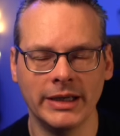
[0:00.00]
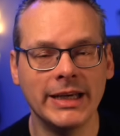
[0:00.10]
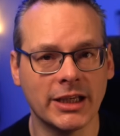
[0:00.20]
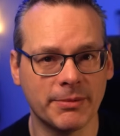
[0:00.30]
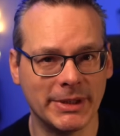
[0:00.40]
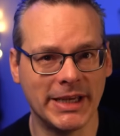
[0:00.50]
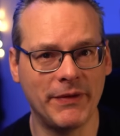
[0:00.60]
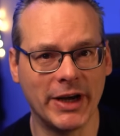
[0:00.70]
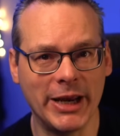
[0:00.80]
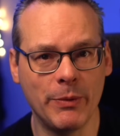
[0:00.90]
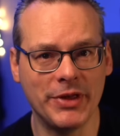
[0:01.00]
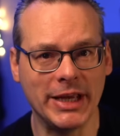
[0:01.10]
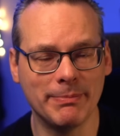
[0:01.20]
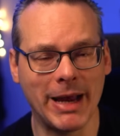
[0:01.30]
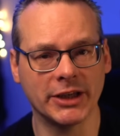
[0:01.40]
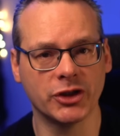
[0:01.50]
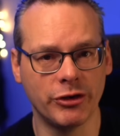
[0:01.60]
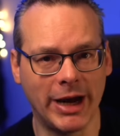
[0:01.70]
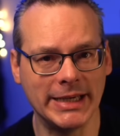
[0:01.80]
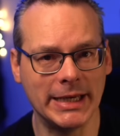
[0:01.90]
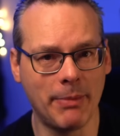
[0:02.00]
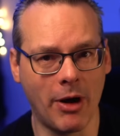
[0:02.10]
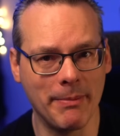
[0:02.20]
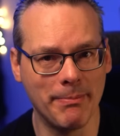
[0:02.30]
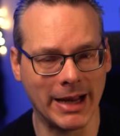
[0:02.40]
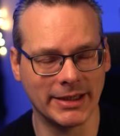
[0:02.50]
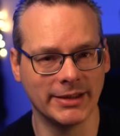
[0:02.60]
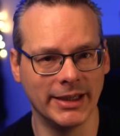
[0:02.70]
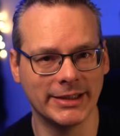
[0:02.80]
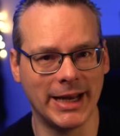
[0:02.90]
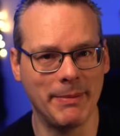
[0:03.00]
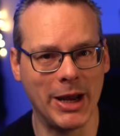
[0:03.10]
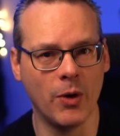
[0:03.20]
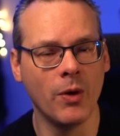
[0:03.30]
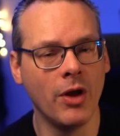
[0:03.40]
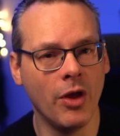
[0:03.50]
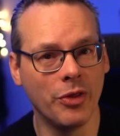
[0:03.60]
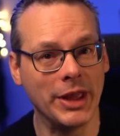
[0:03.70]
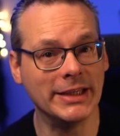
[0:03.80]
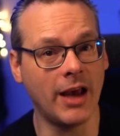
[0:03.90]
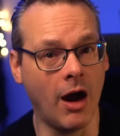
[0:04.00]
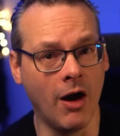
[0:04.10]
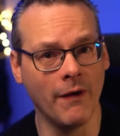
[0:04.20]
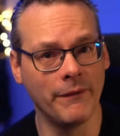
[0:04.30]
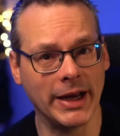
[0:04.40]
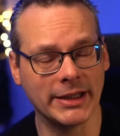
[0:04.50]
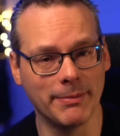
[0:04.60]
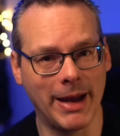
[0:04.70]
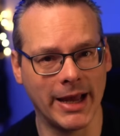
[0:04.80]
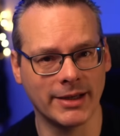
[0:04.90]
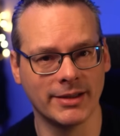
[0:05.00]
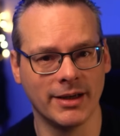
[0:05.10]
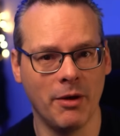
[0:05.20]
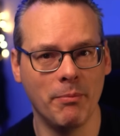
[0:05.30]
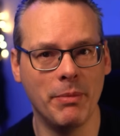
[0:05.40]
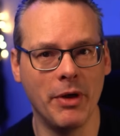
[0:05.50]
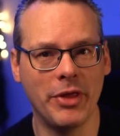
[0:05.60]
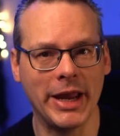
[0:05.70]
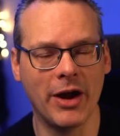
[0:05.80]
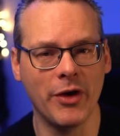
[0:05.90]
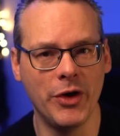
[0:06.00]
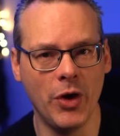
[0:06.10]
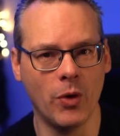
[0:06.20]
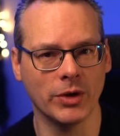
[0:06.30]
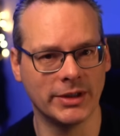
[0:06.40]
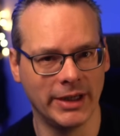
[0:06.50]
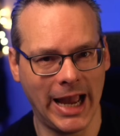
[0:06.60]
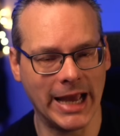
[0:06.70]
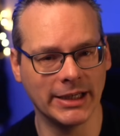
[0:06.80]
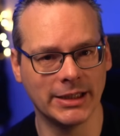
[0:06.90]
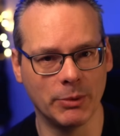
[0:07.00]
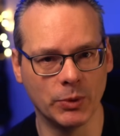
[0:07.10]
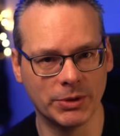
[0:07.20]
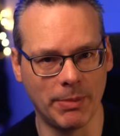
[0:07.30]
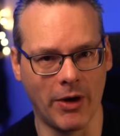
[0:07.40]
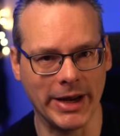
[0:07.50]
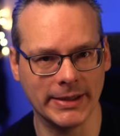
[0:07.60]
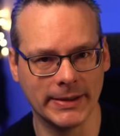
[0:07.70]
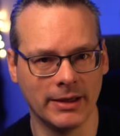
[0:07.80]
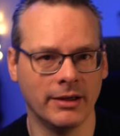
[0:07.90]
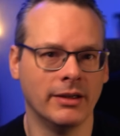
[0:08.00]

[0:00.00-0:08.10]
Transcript: Now specifically with these mattes created by Matte Assist ML, these are vector mattes, but they are not editable splines.